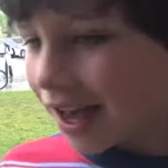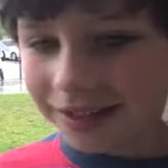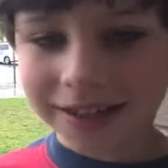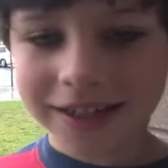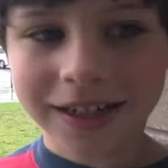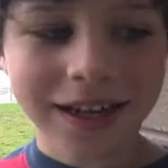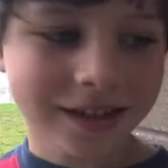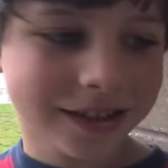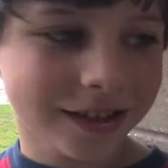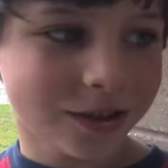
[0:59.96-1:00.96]
I see
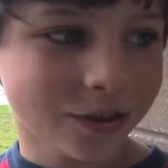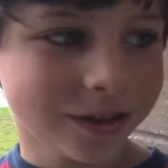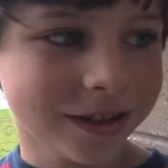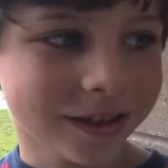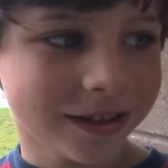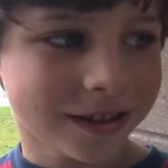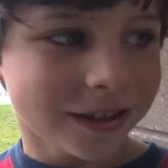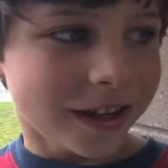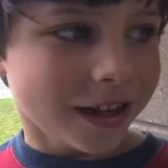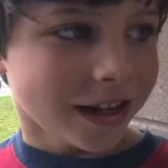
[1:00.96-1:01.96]
ducks and gooses
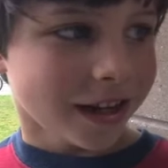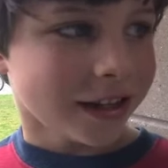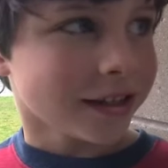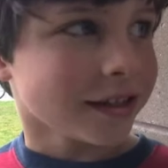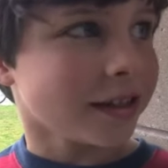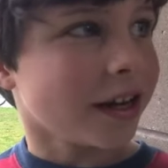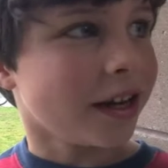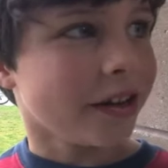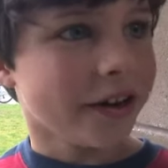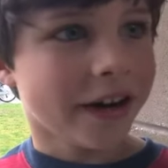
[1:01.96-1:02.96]
and
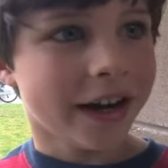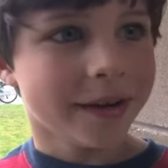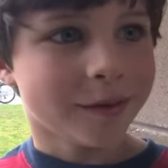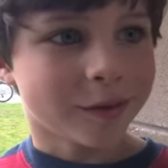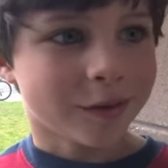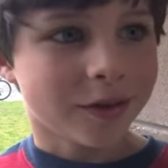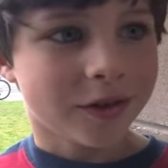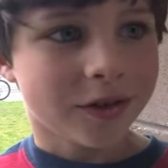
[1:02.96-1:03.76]
other animals.